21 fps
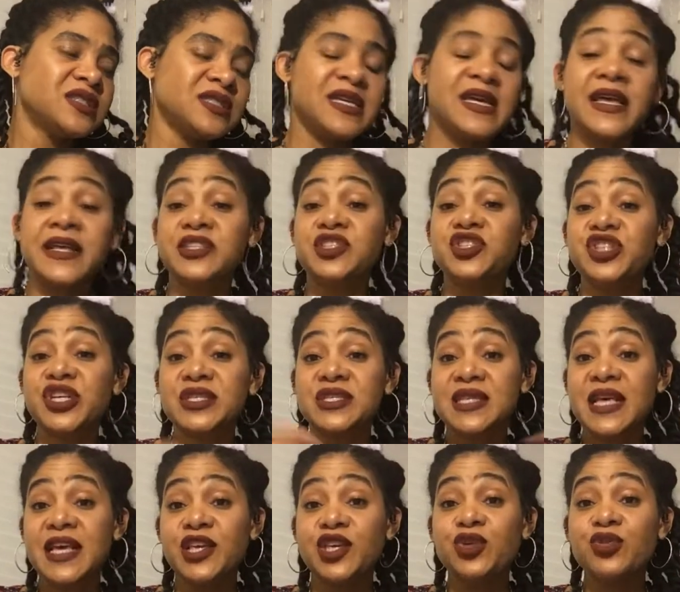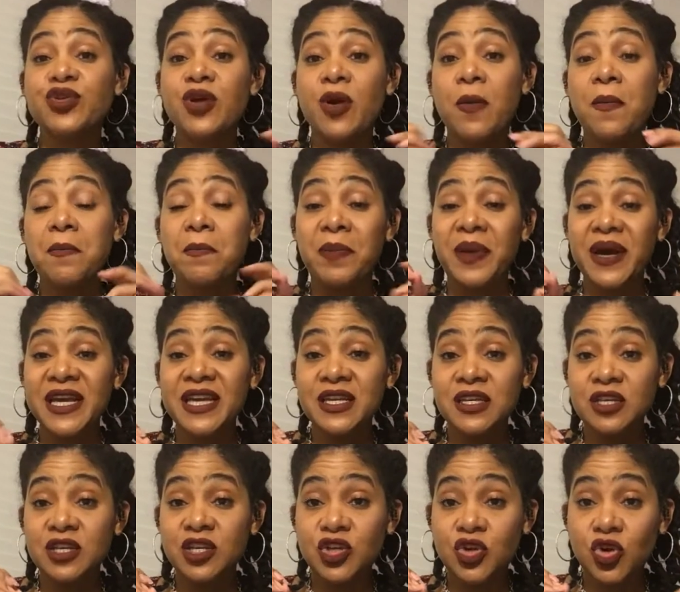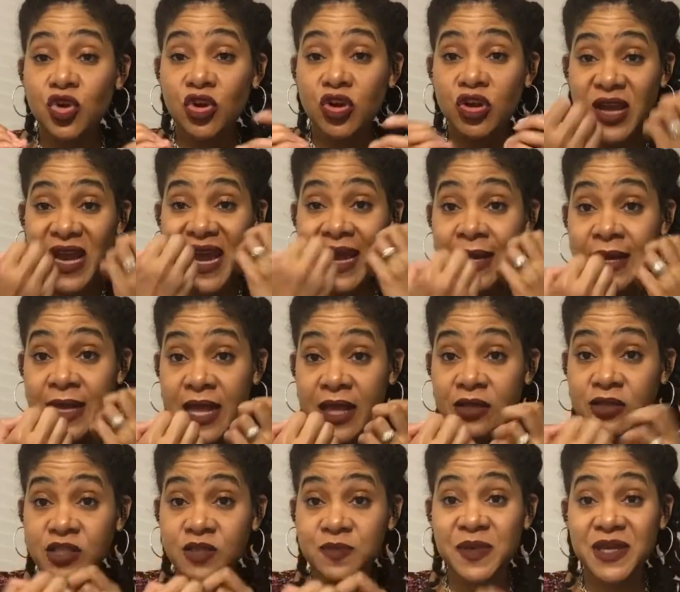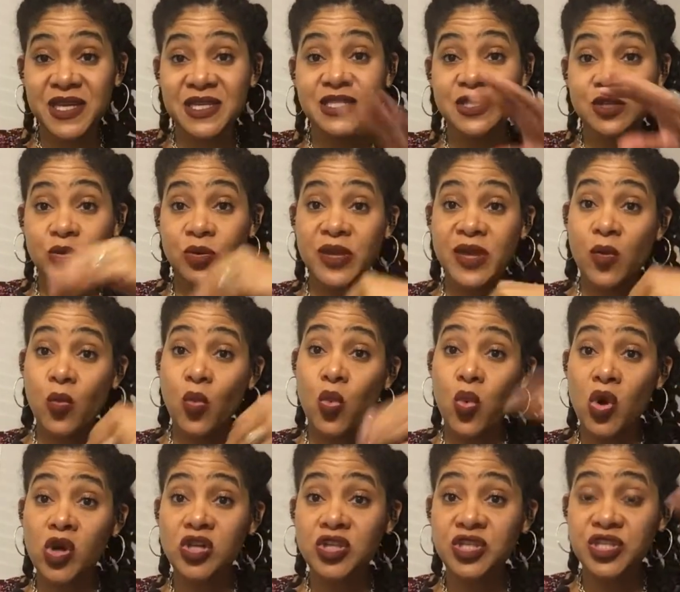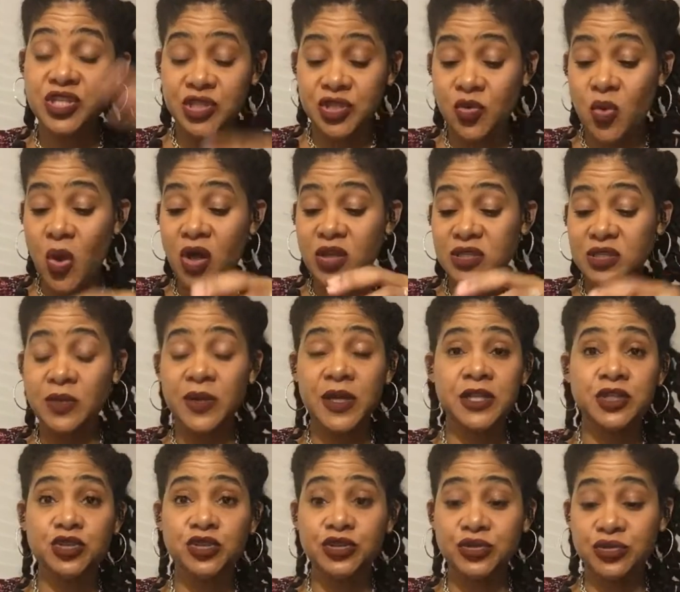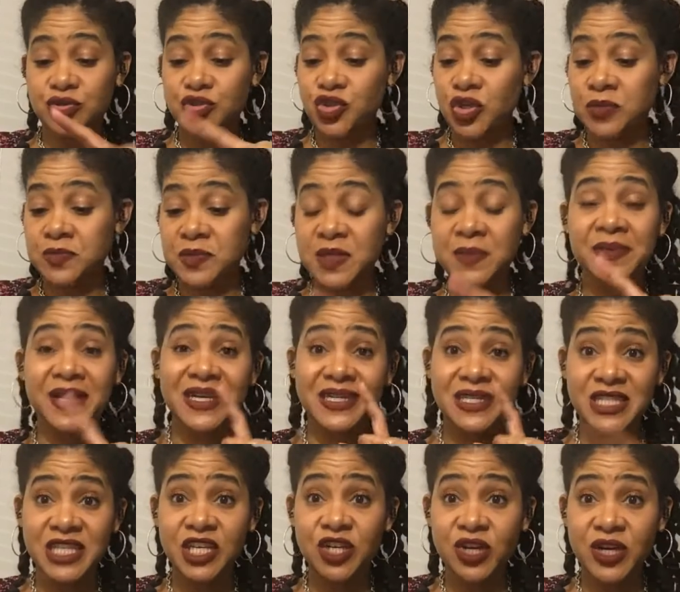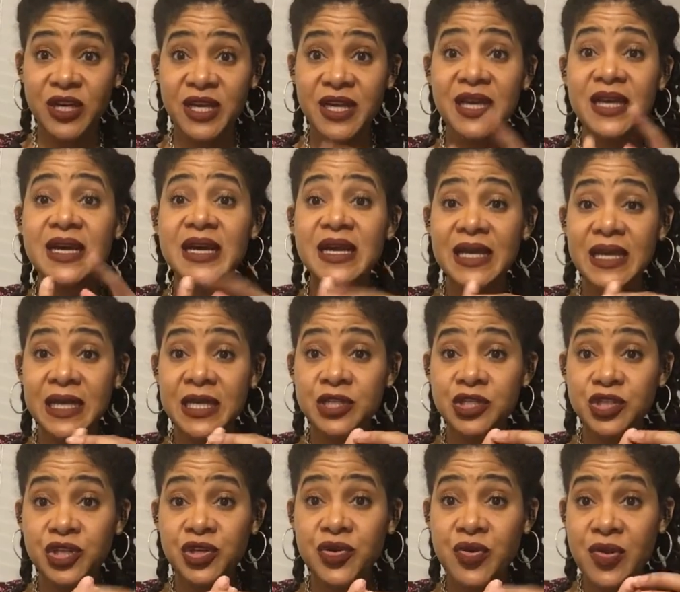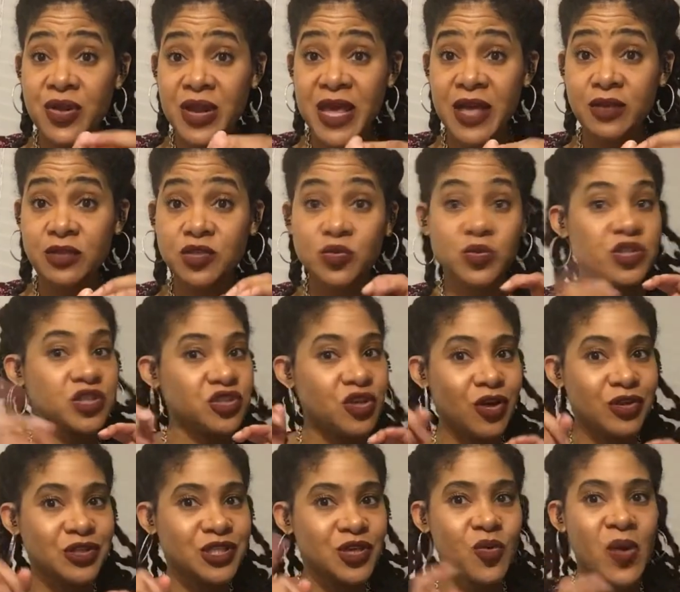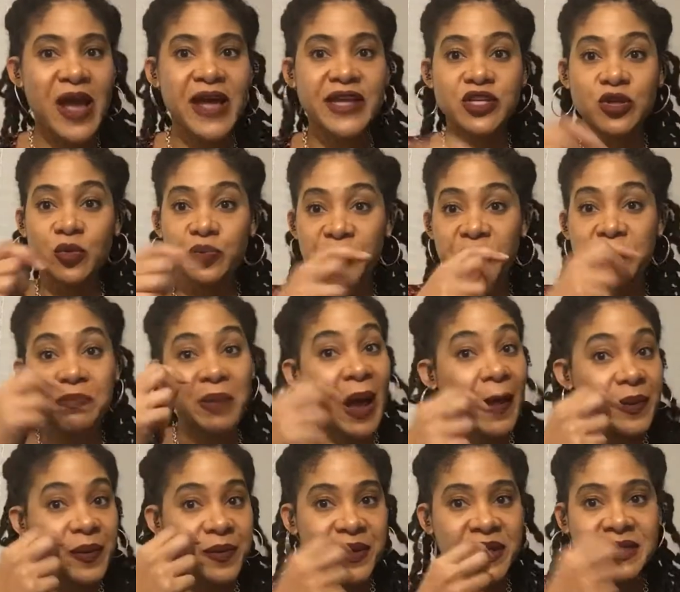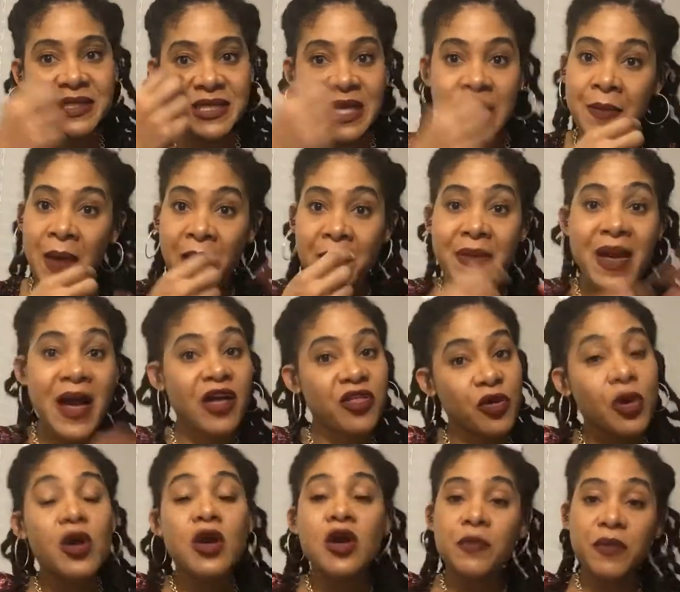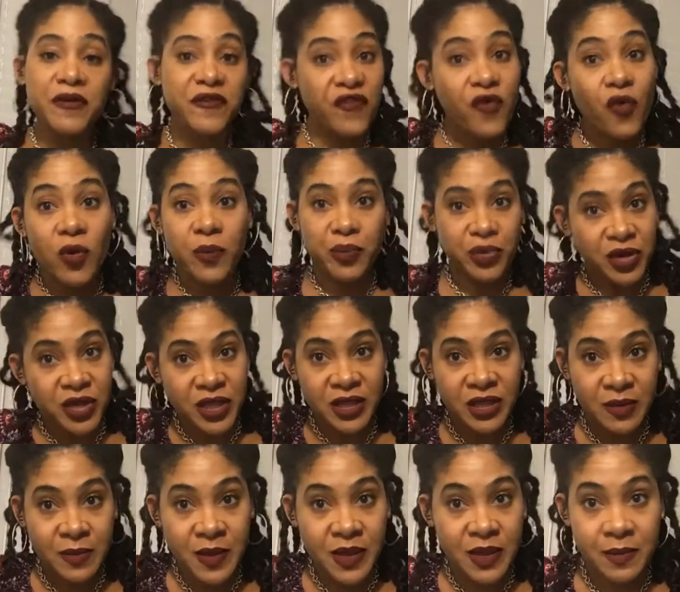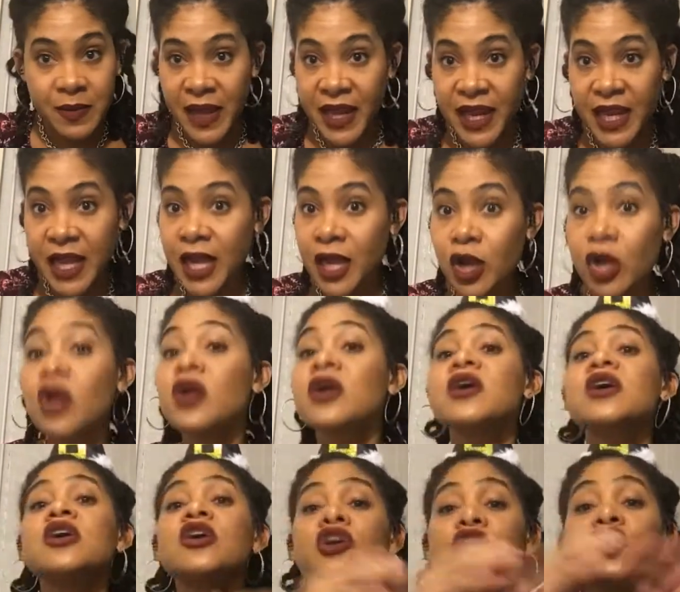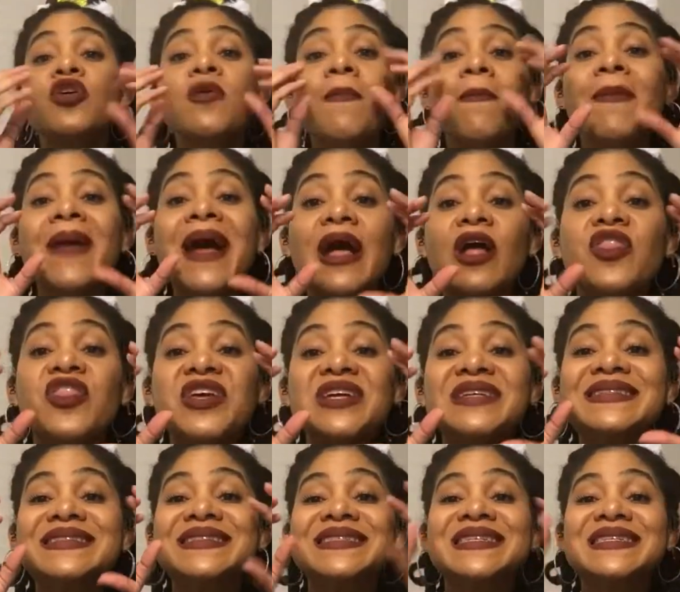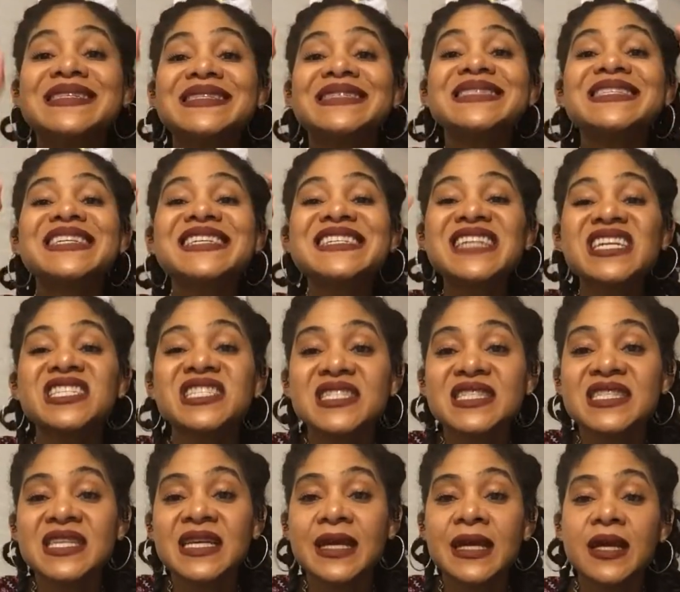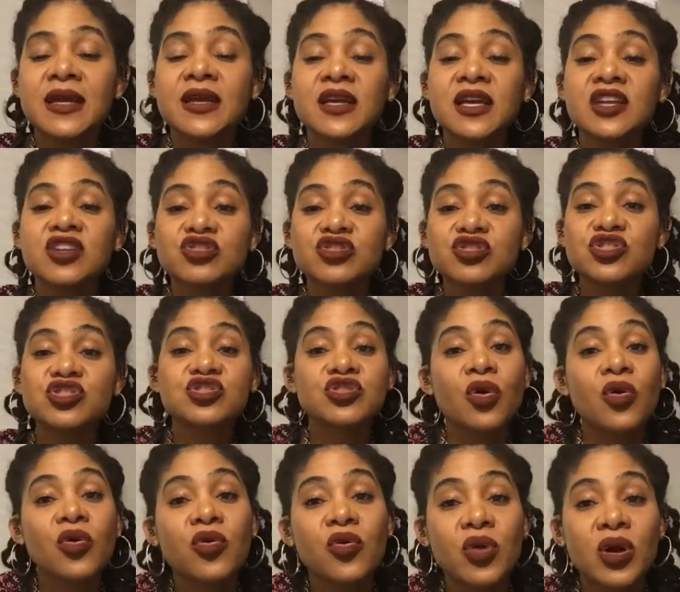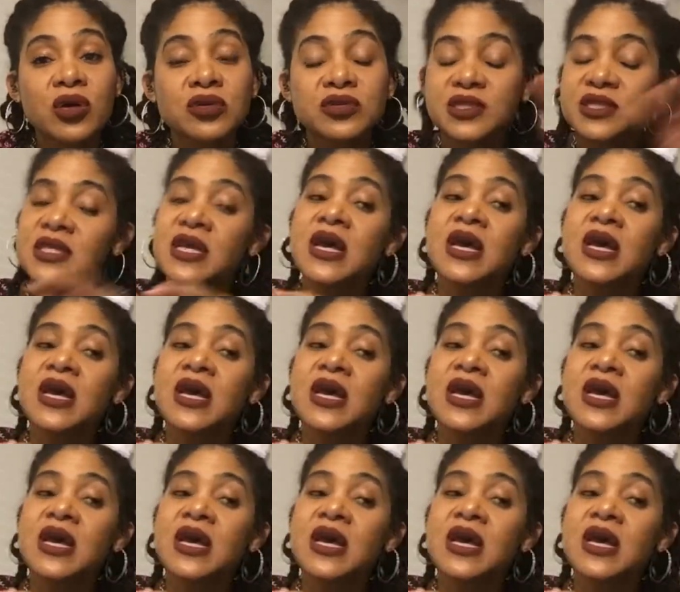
And just like you don't bite your hangnails because it'll get worse, you also introduce germs and bacteria into your nails, which is also why I don't put bobby pins in my mouth before putting them in my hair. Your mouth is disgusting. It is so gross.